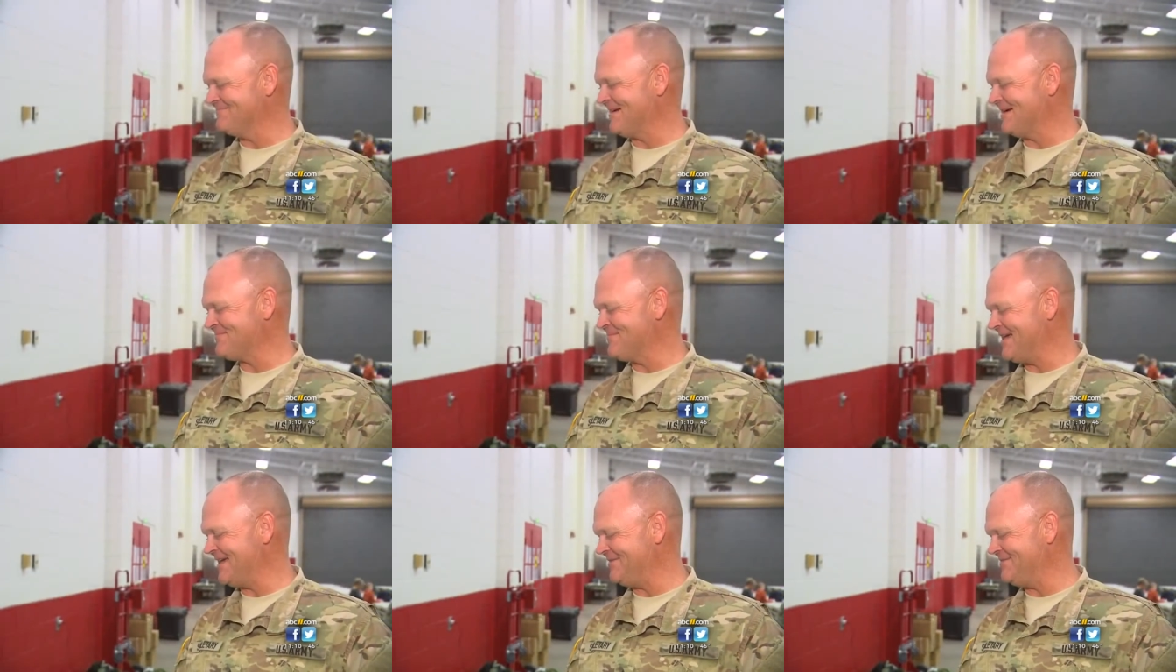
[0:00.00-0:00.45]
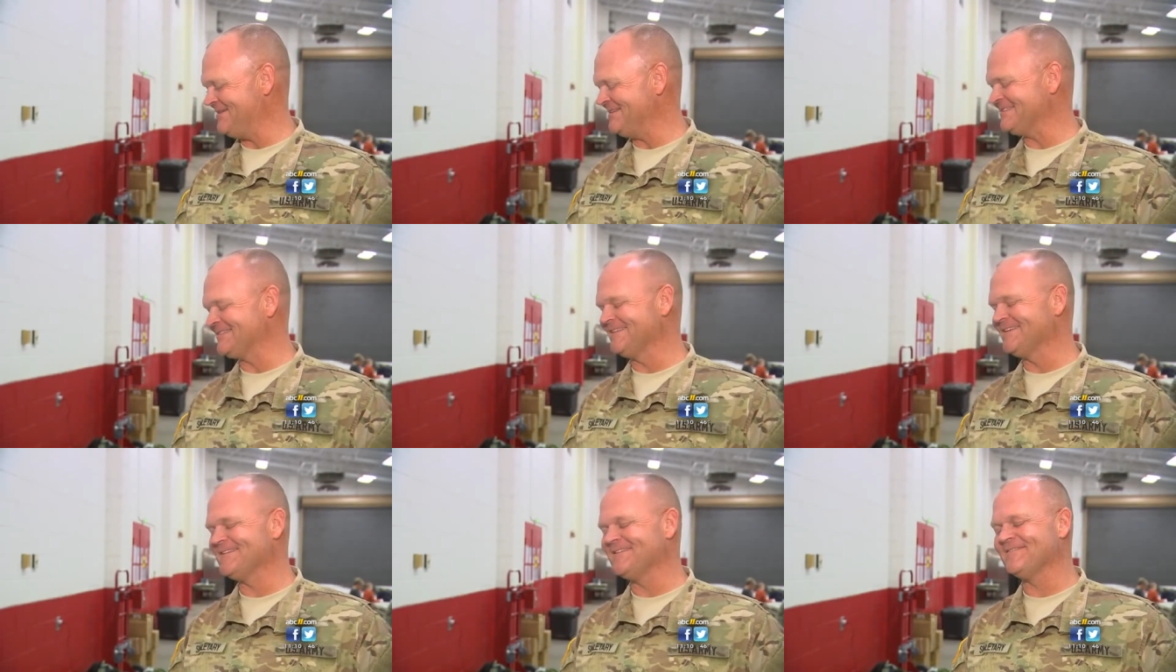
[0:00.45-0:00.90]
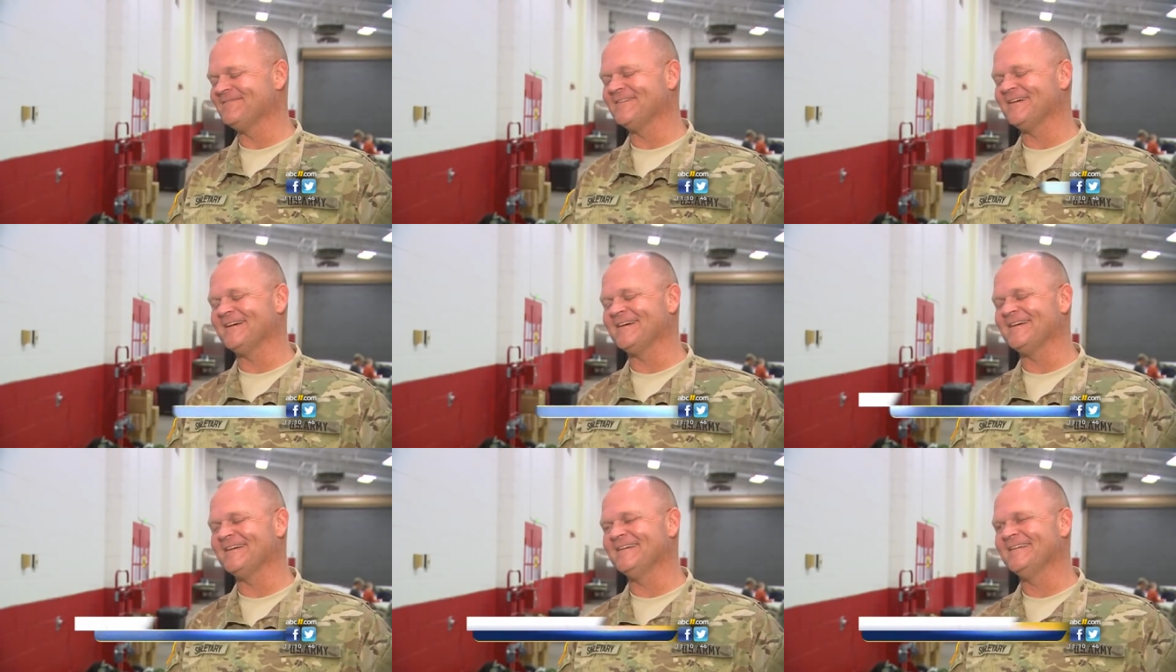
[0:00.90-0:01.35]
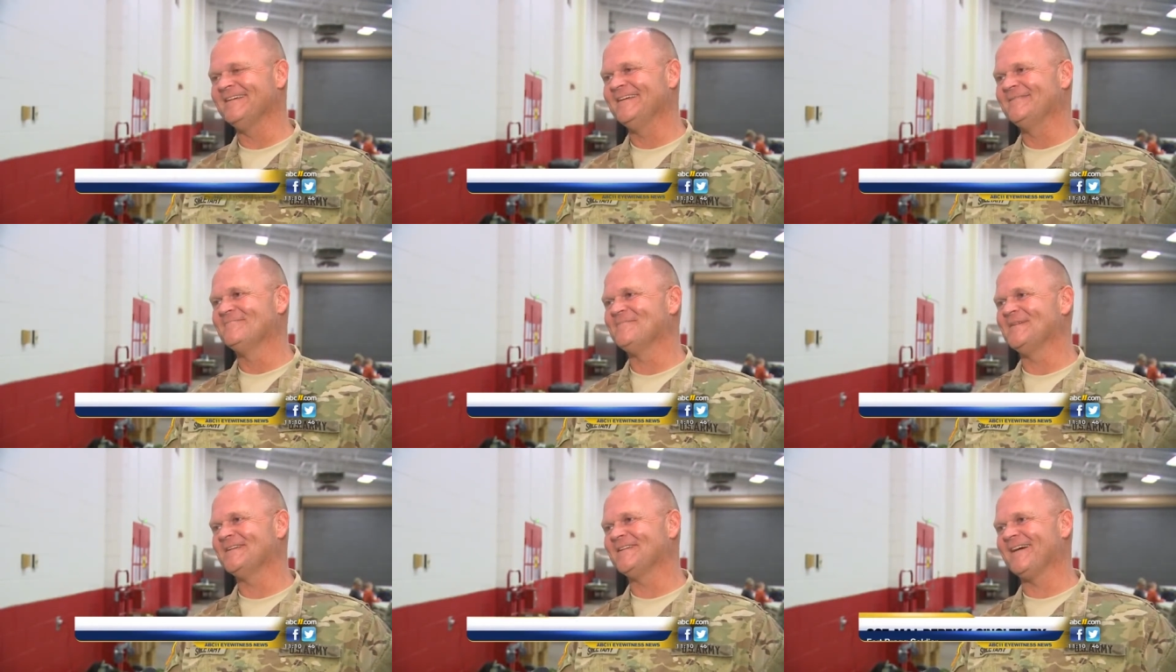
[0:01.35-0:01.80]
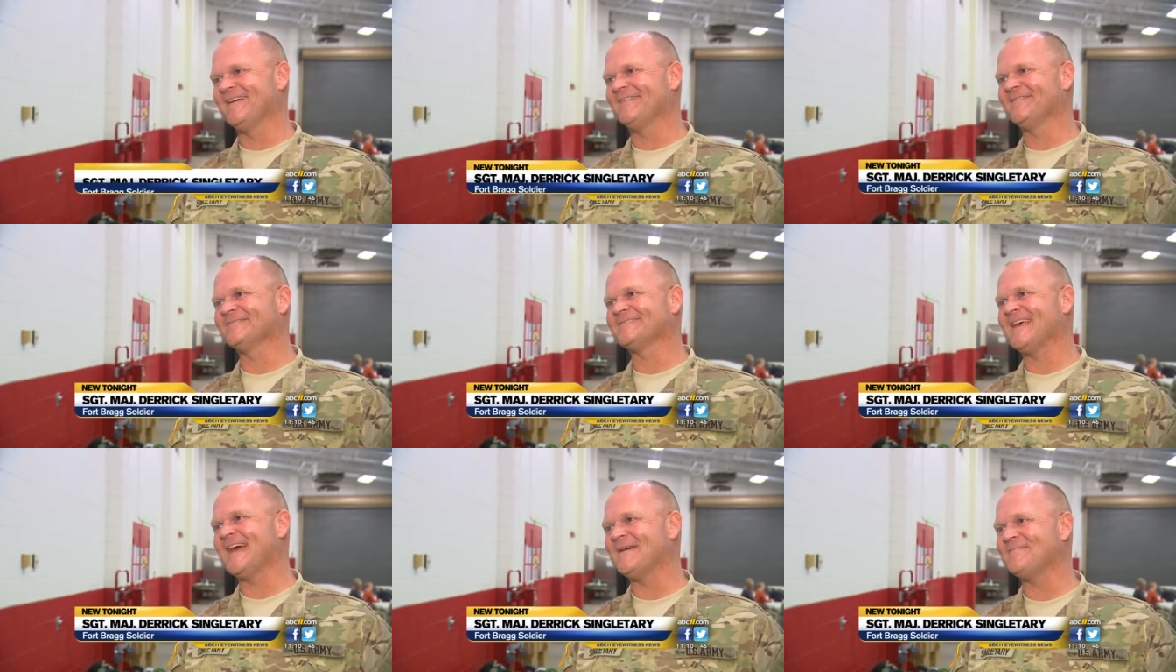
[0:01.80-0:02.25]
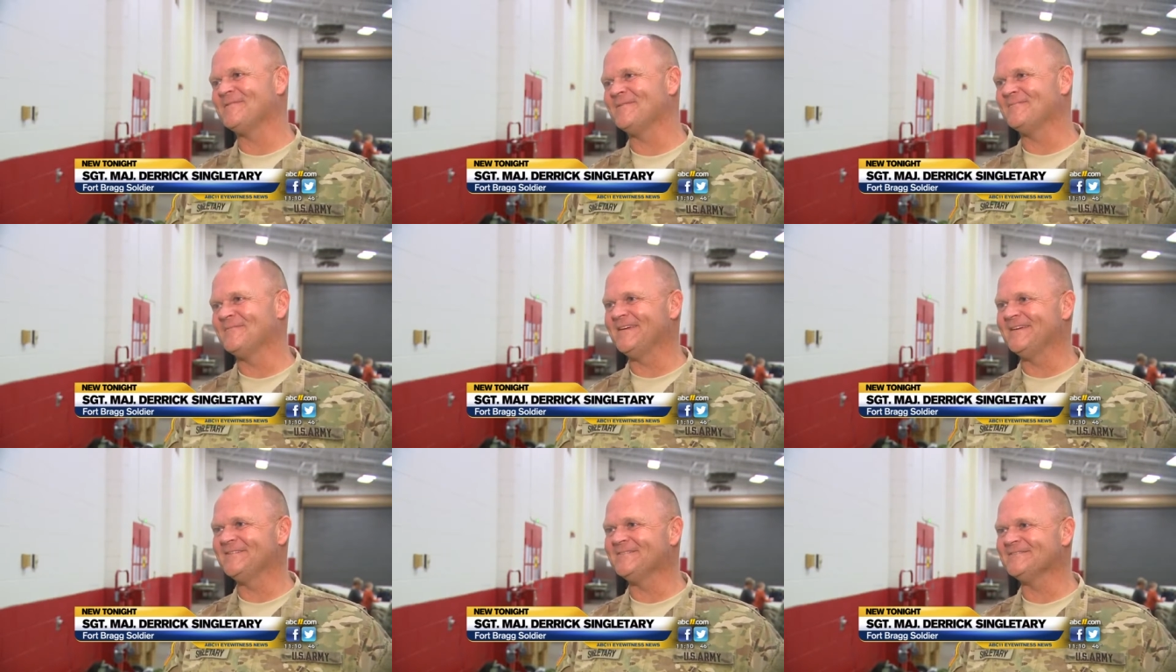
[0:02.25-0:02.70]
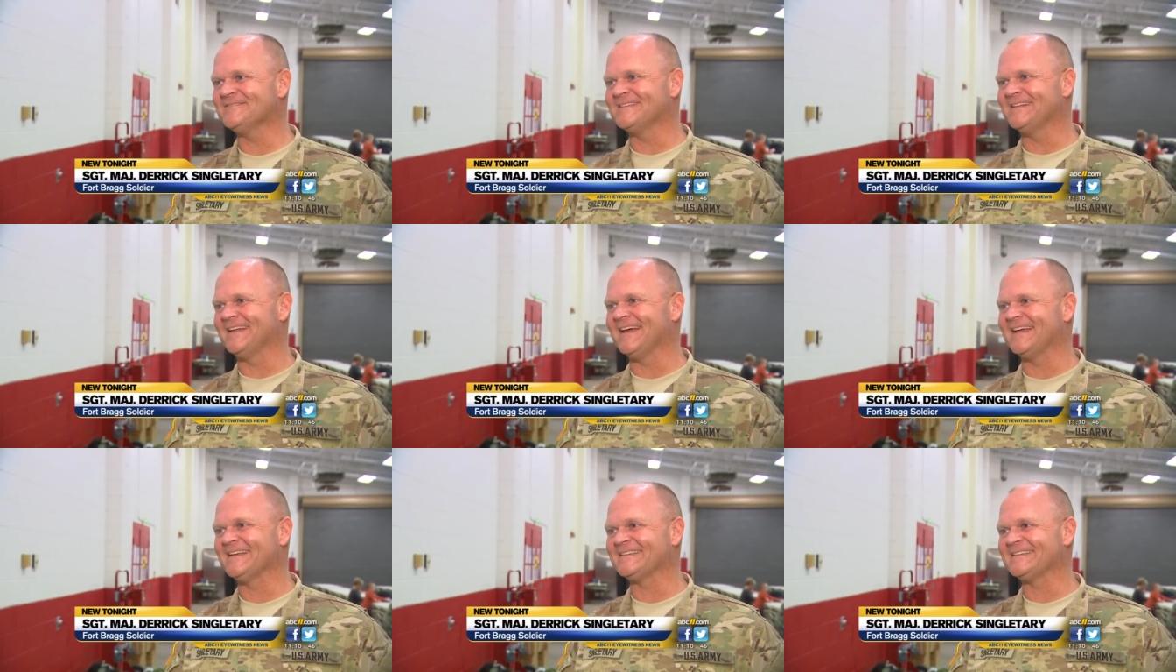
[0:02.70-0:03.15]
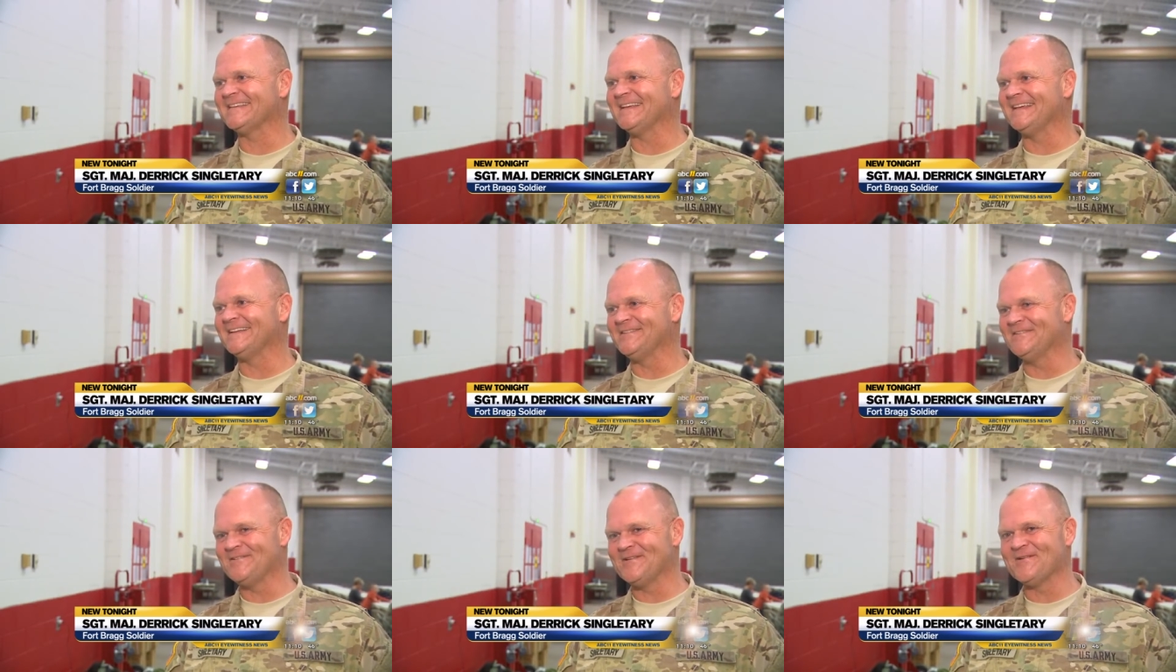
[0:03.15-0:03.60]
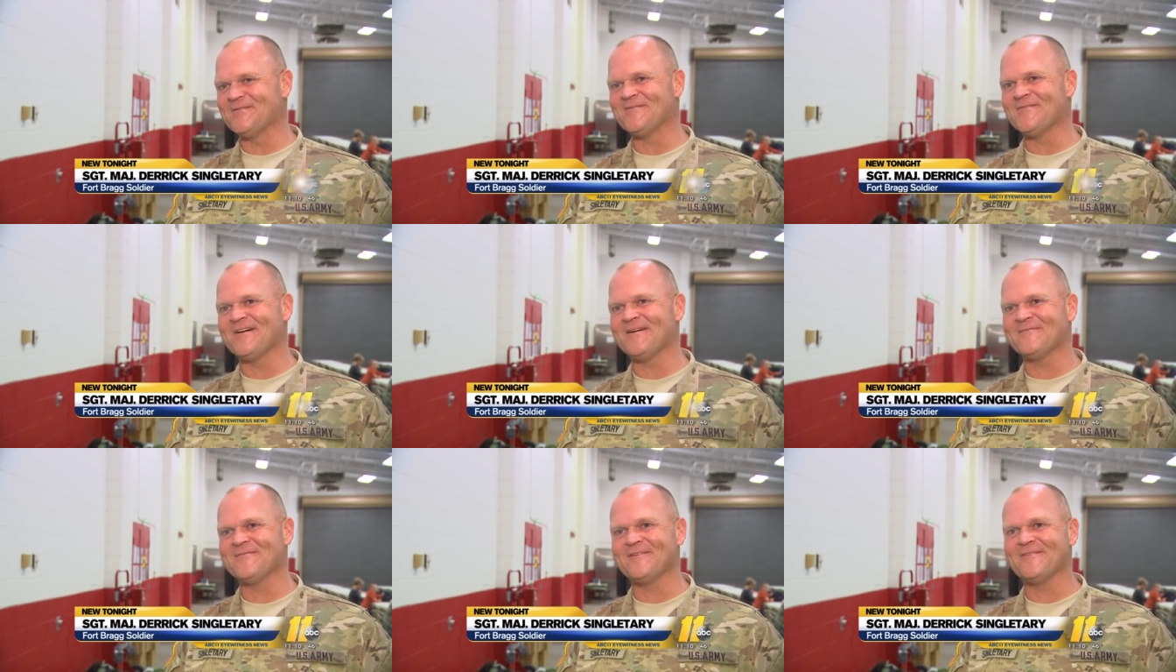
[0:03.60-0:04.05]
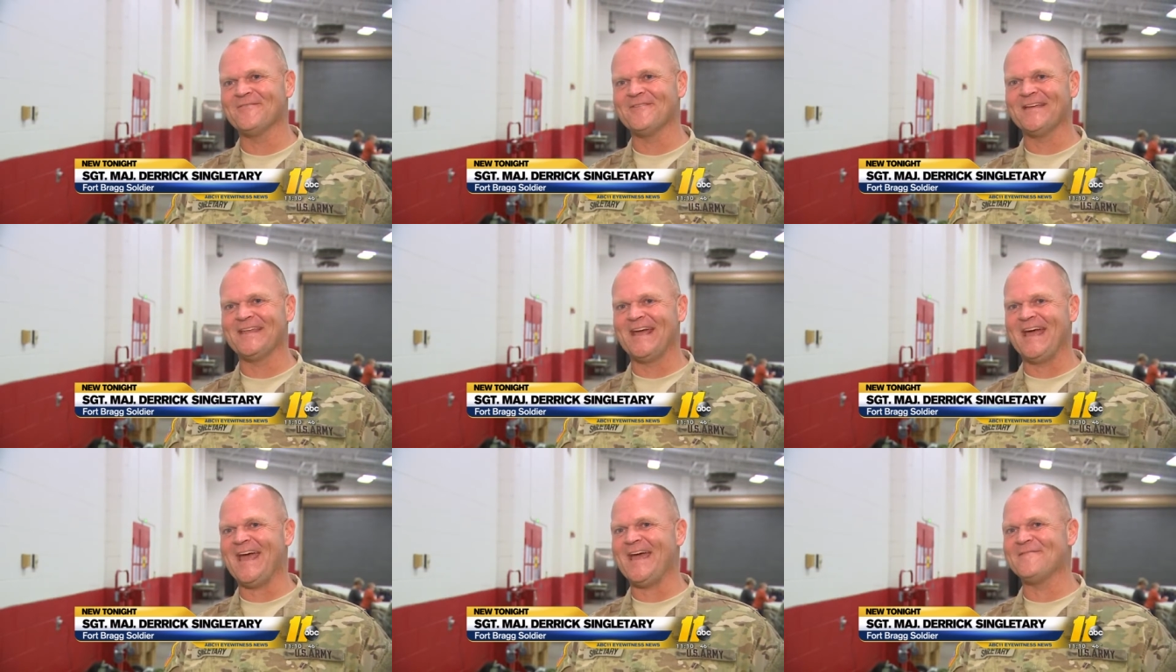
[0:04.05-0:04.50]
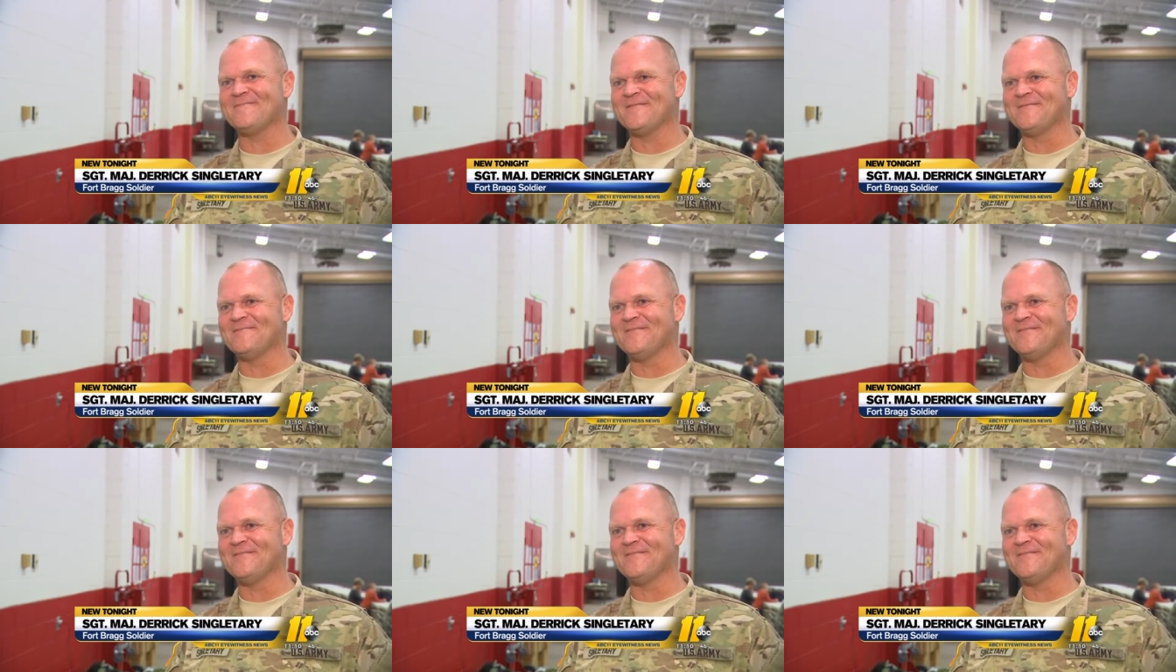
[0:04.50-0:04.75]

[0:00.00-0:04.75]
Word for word: my babies love uh, McDonald's Happy Meals, and I said, you know what, we're going to get a Happy